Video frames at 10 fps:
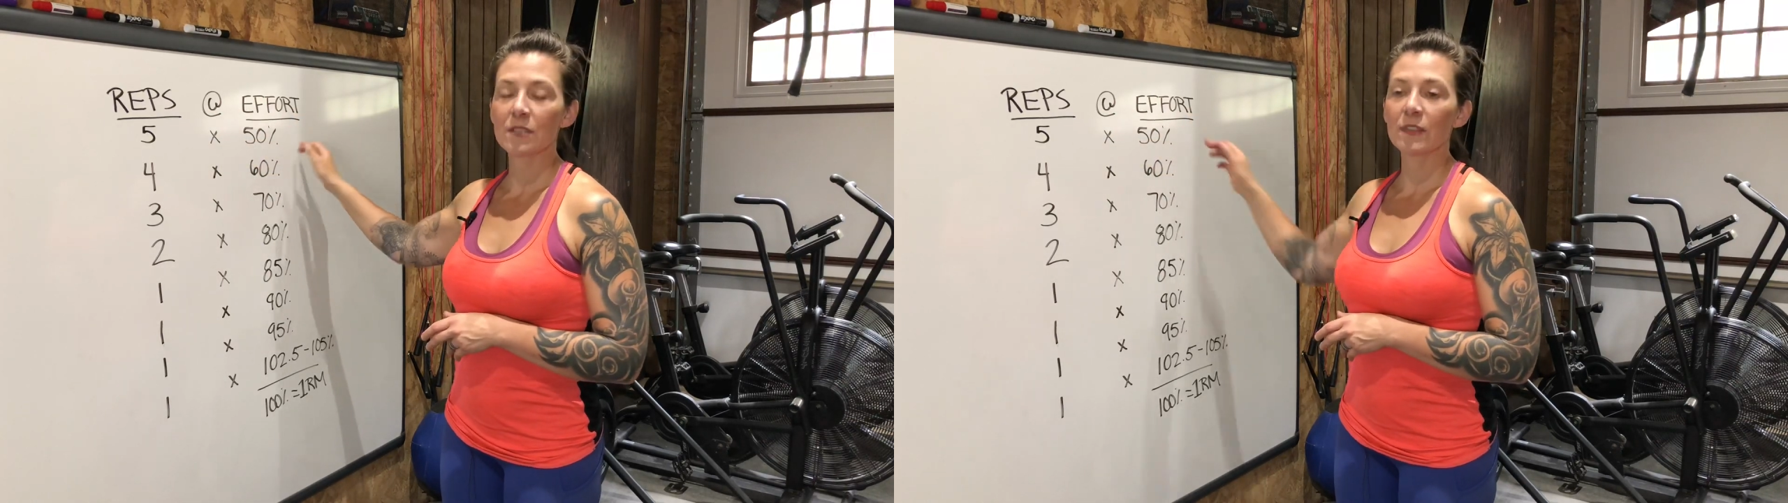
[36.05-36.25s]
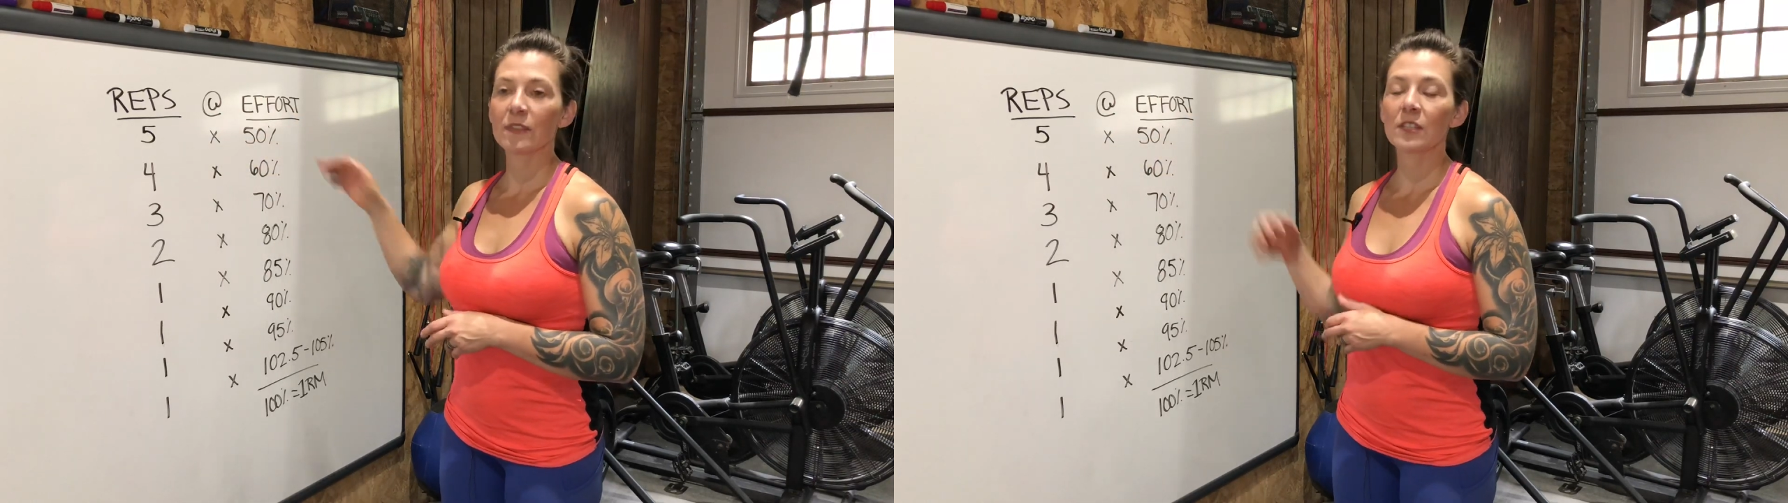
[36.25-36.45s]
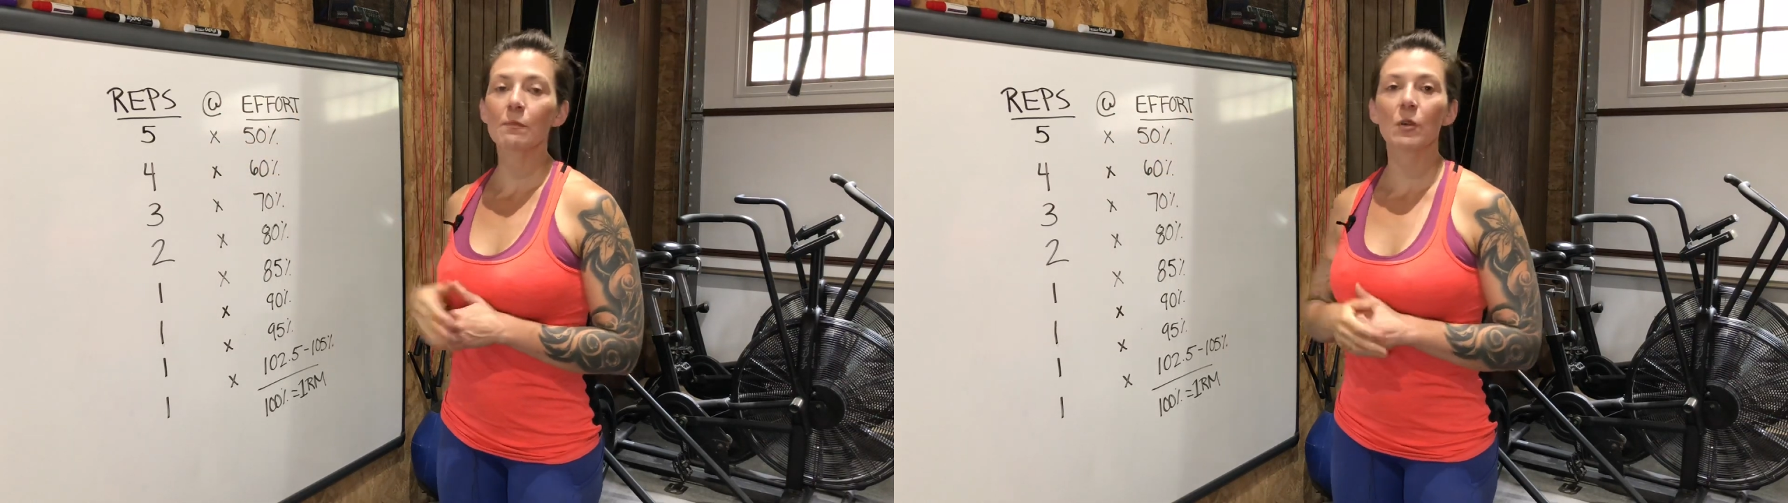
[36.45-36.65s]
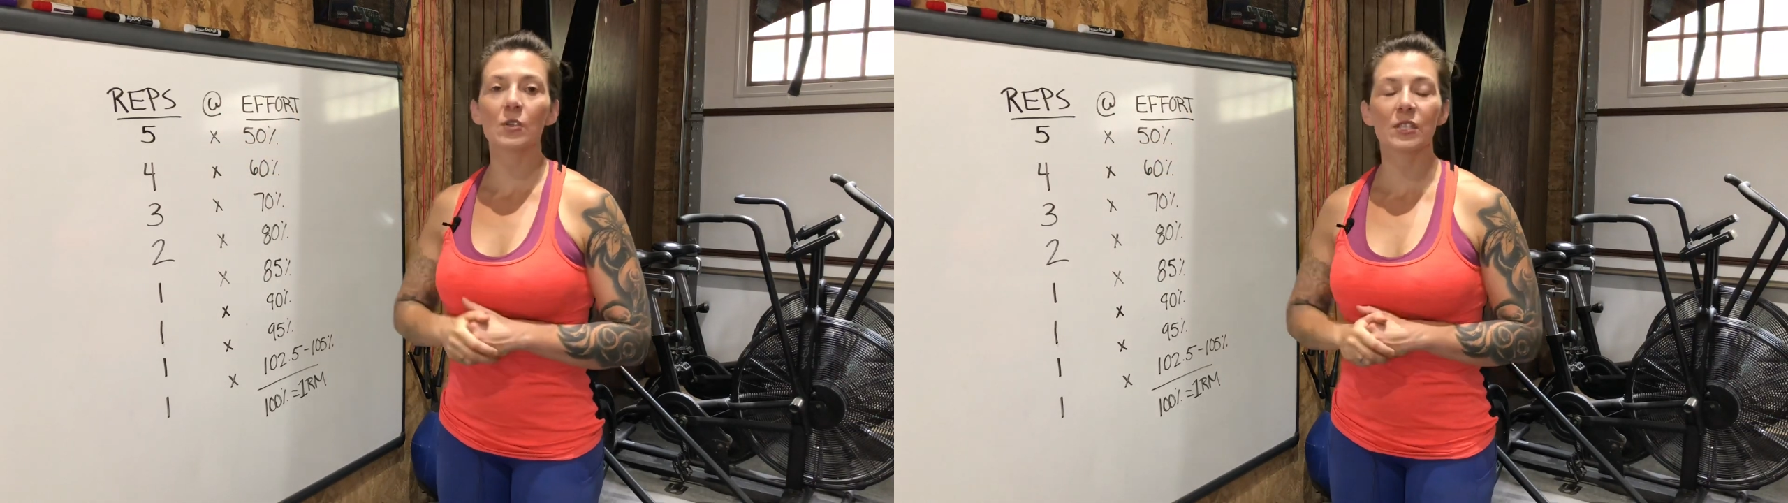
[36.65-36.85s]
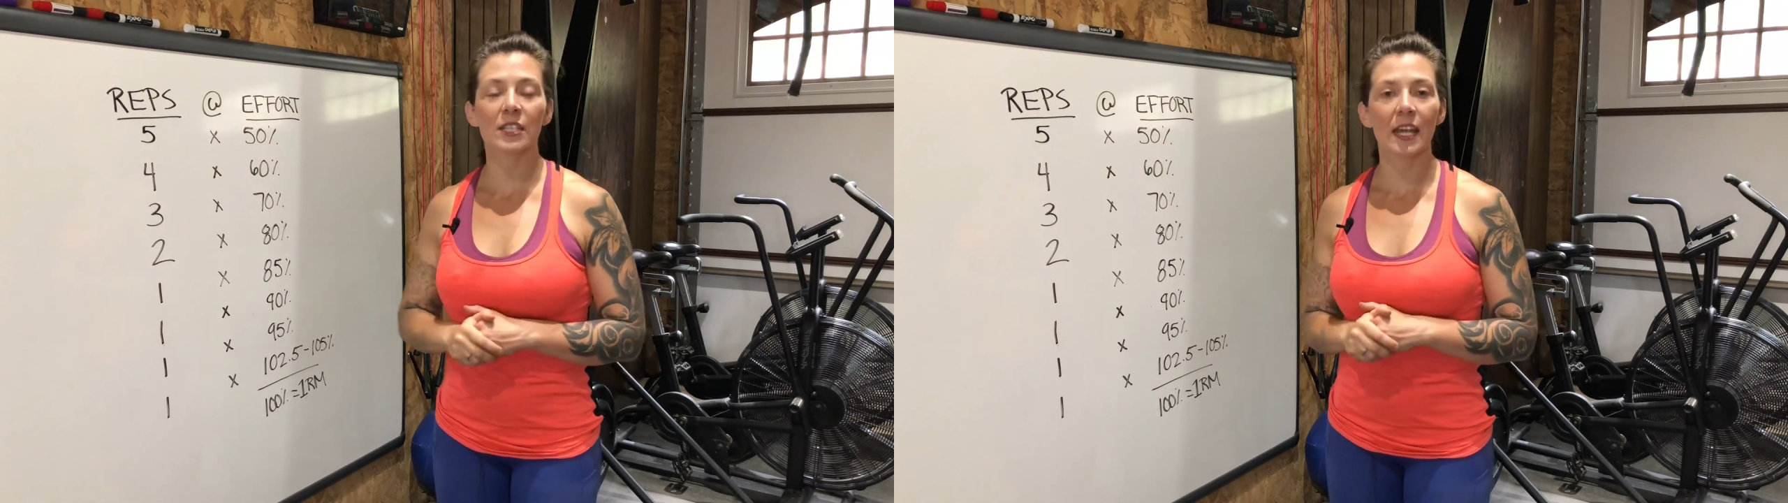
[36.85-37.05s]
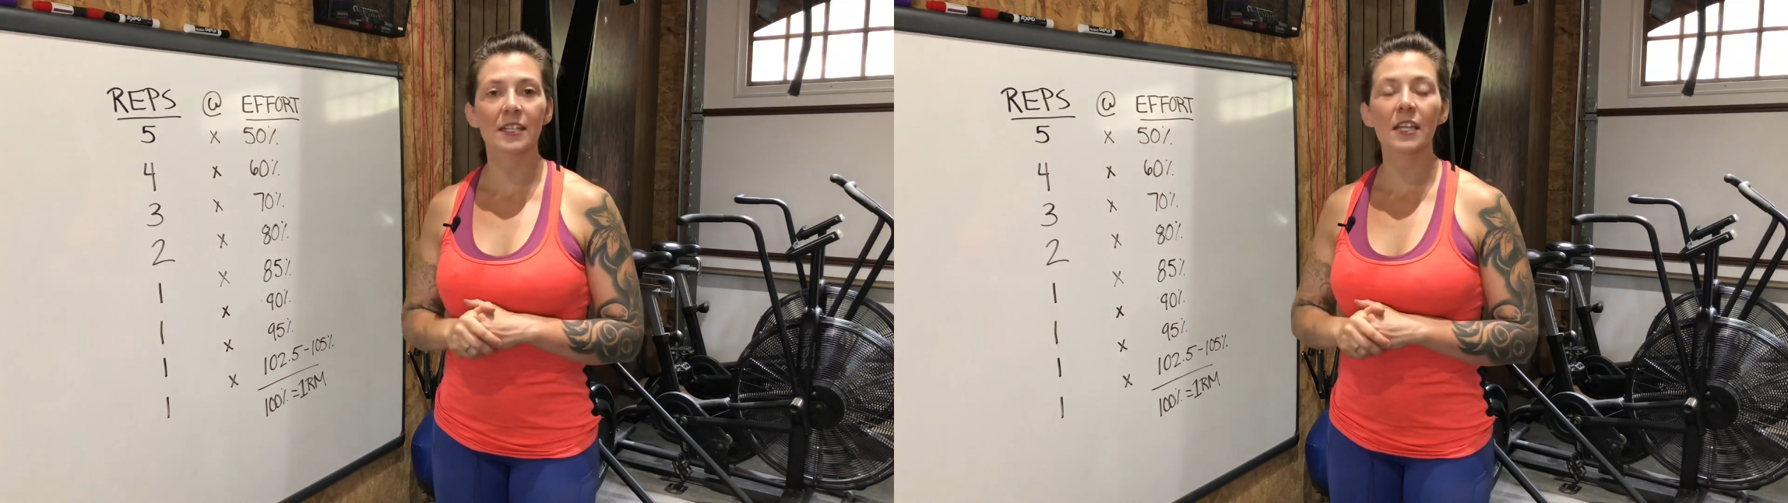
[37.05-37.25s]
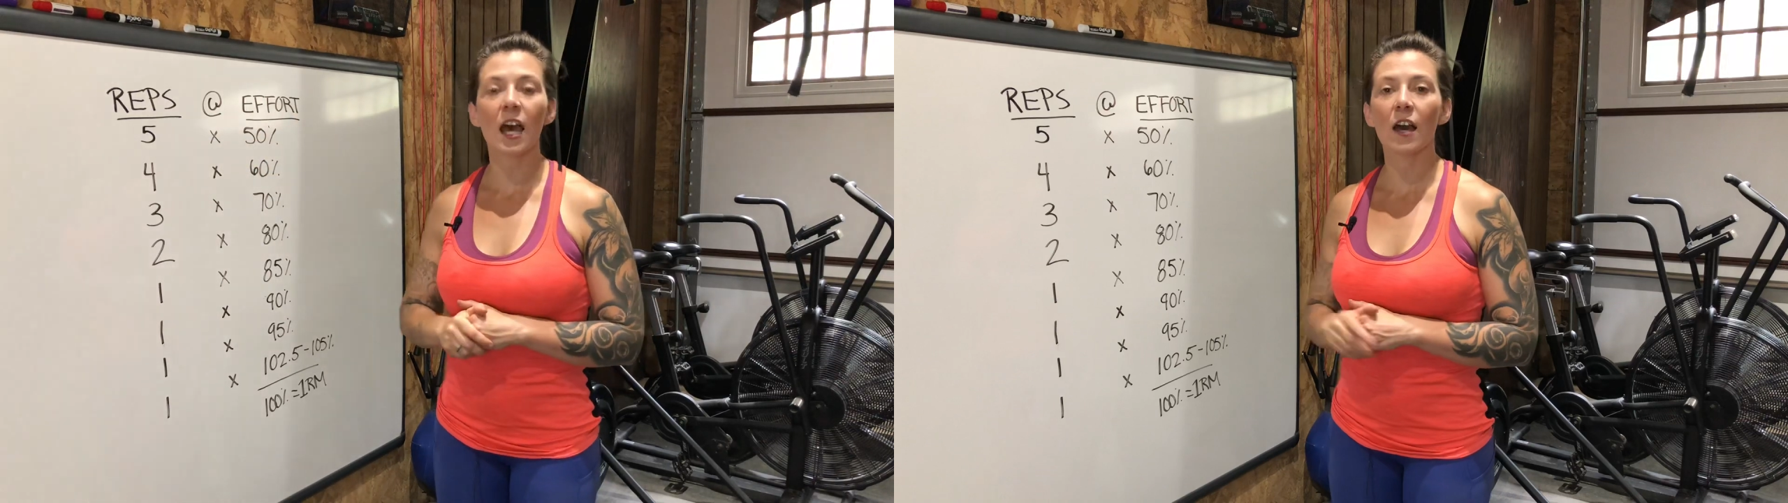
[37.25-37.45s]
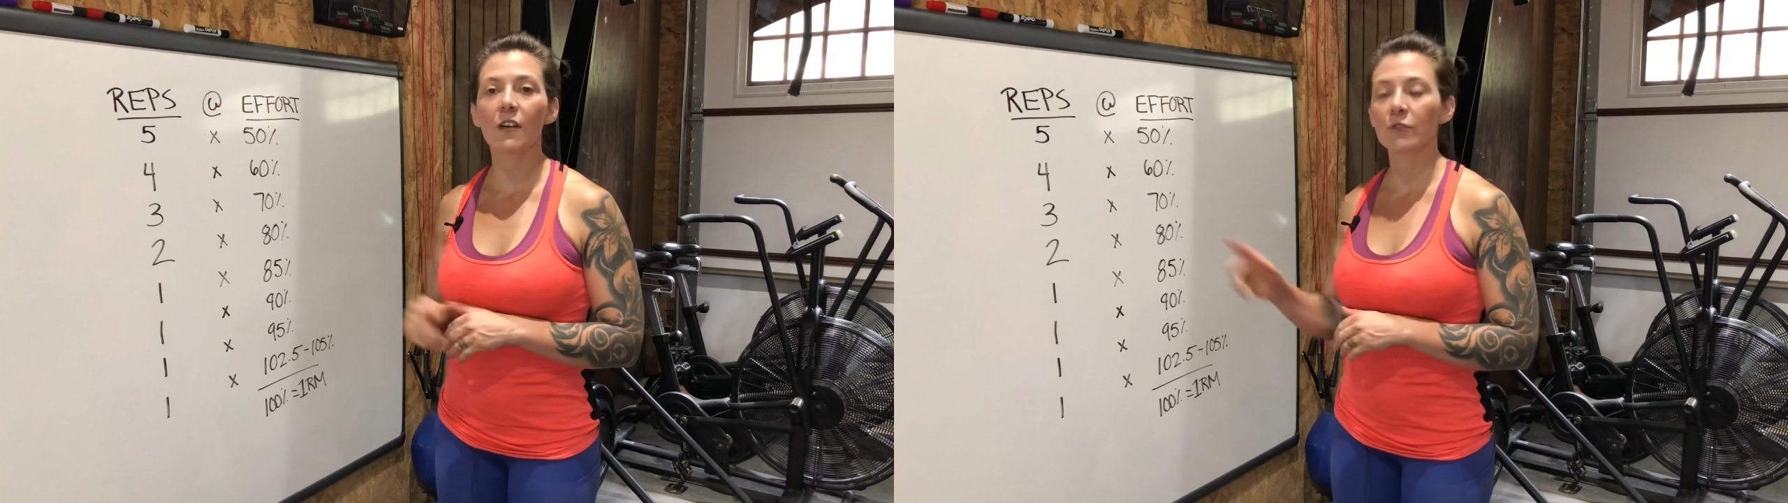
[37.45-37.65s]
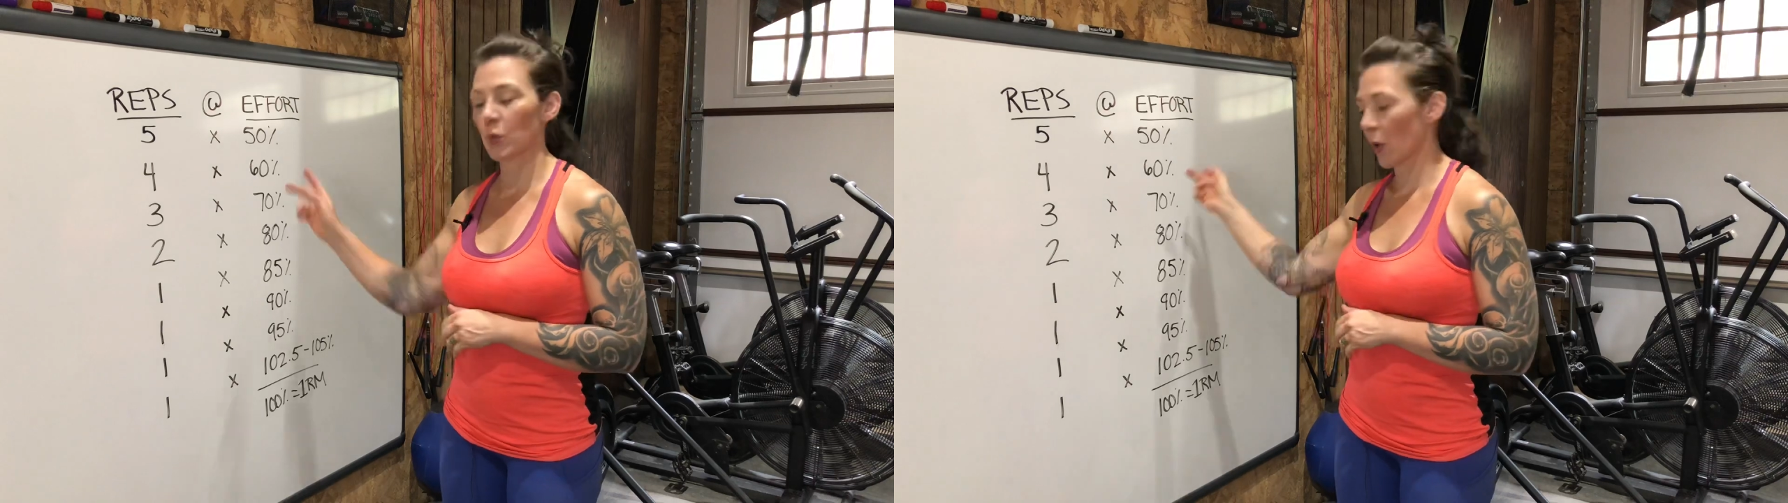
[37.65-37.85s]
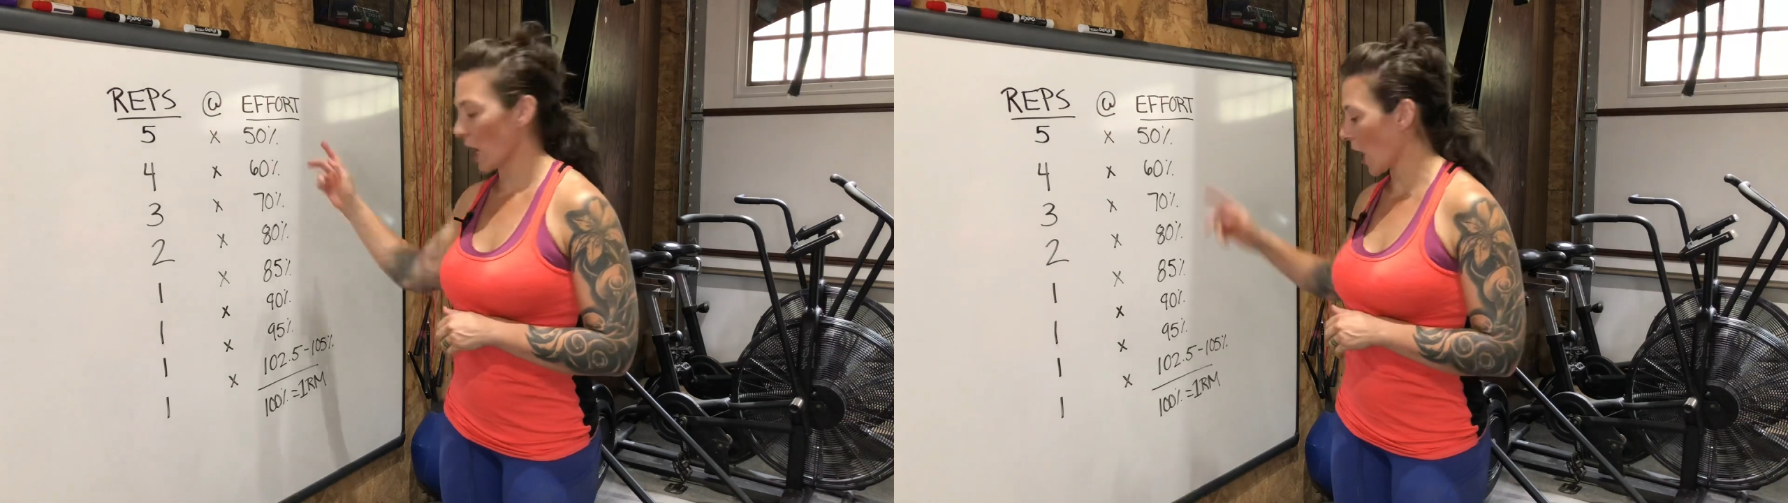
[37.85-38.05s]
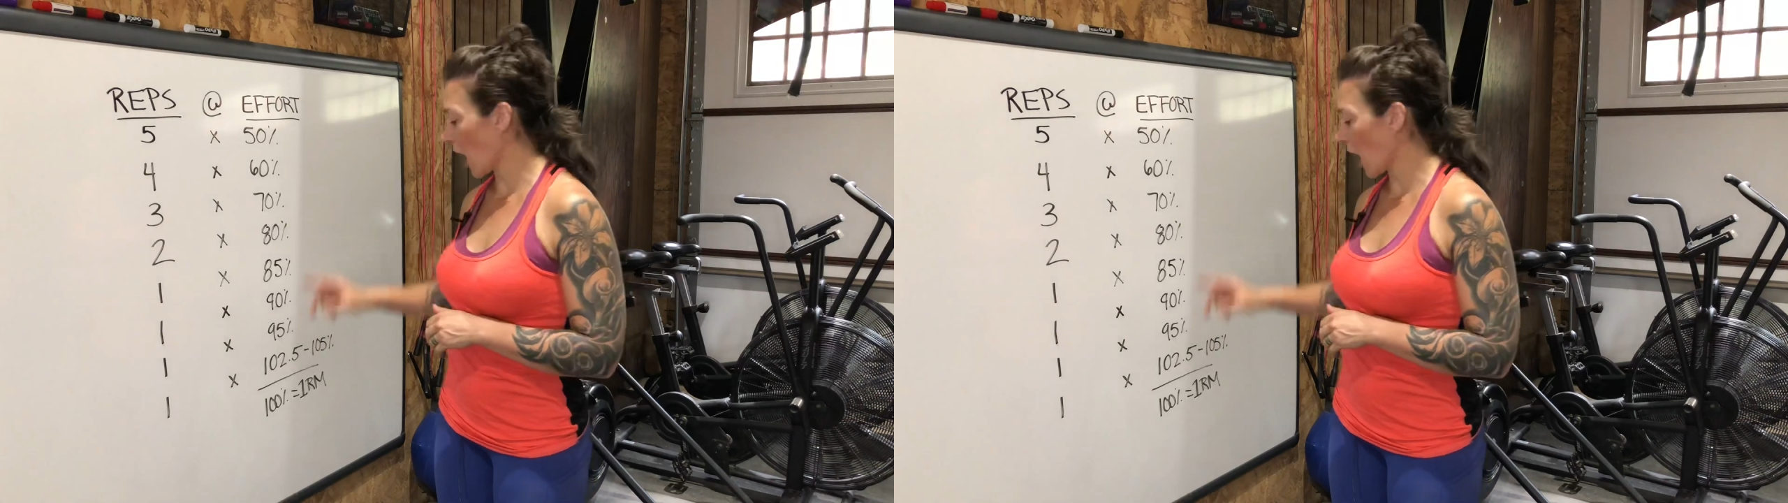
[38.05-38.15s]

50% of your